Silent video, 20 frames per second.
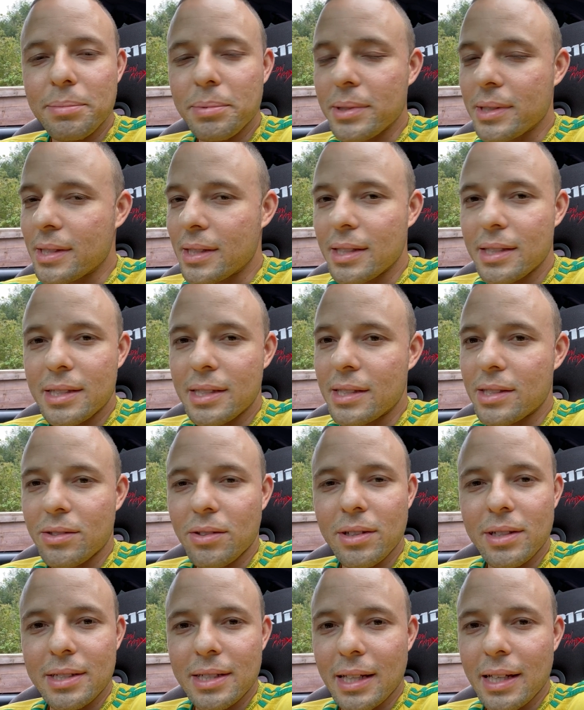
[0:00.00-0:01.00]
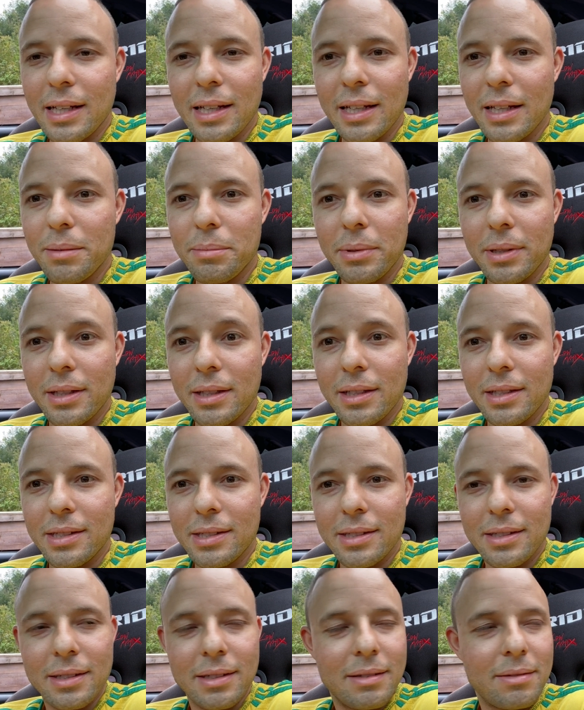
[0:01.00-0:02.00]
because this is not dailyable,
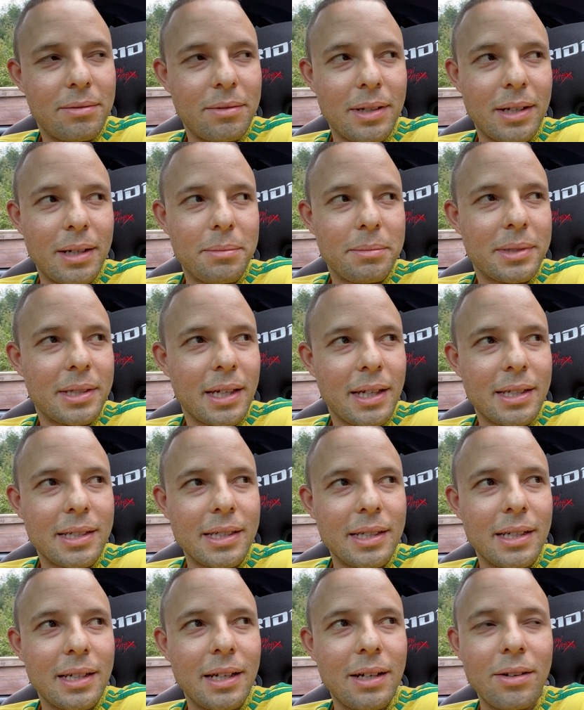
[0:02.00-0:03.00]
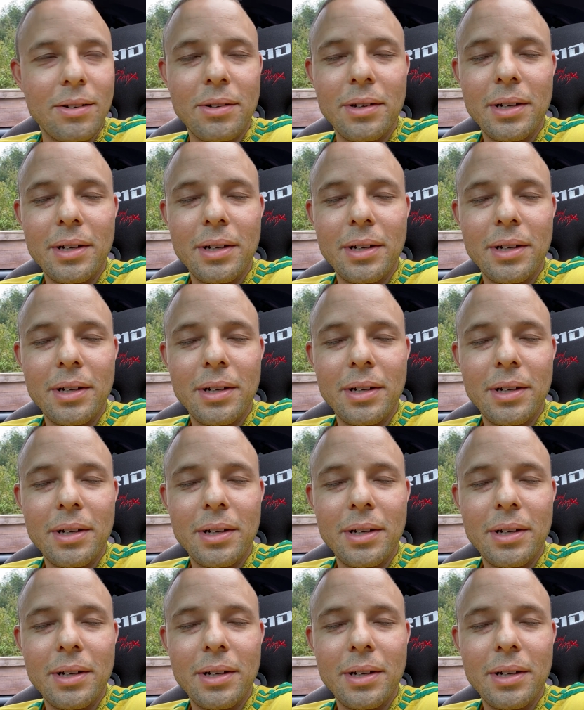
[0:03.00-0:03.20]
this what I'm set in now.